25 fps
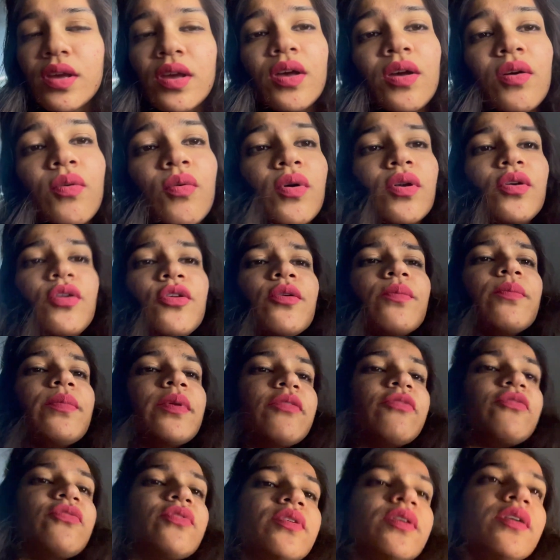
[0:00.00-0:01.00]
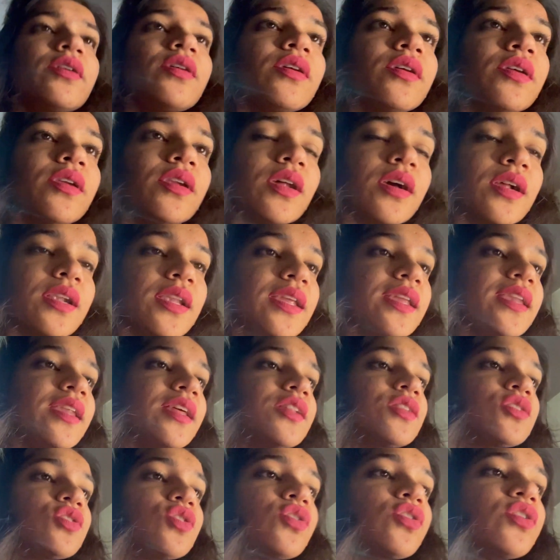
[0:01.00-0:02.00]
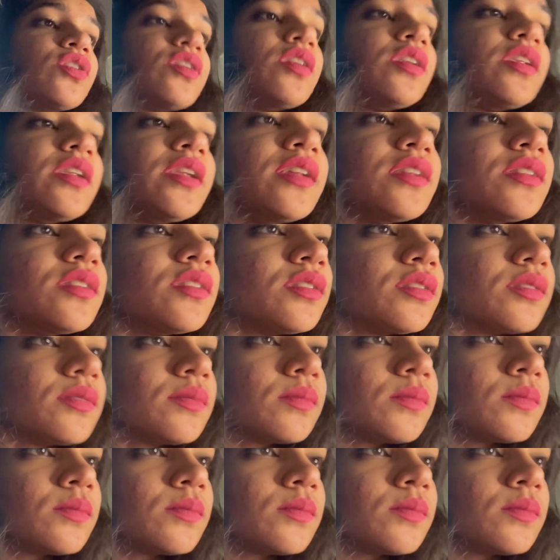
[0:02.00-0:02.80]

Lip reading: What do you prefer? Nakli nails or real nails?